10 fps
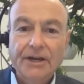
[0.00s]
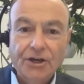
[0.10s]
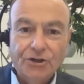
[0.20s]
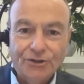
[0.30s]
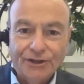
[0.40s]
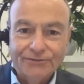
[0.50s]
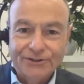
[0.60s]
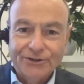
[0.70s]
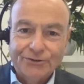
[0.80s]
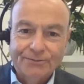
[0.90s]
Good
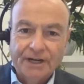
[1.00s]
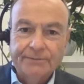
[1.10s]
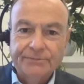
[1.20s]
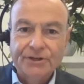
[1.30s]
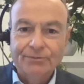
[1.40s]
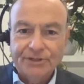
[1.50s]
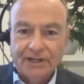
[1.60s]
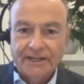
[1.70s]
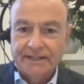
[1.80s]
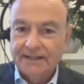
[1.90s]
afternoon. I'm Tom
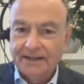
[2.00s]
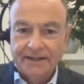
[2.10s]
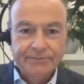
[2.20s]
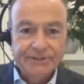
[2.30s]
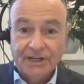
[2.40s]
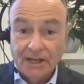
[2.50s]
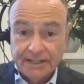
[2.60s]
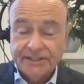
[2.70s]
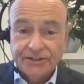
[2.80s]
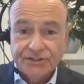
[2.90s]
Delay. I'm
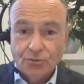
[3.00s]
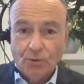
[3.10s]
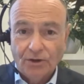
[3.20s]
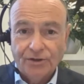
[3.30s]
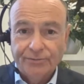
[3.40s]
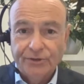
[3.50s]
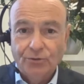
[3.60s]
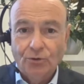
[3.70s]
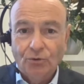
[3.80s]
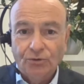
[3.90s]
delighted to welcome you
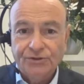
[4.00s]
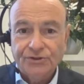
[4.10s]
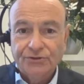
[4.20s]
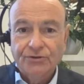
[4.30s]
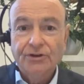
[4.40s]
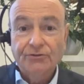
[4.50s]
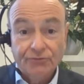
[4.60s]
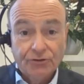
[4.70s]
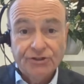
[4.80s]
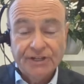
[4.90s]
all to
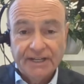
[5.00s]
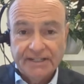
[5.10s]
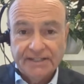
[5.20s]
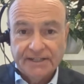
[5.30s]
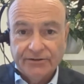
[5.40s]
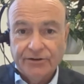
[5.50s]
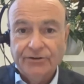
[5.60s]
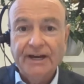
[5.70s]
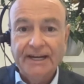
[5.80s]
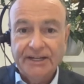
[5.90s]
Route to Net Zero
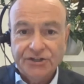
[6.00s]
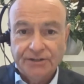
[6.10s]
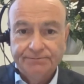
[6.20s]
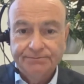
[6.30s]
Asia.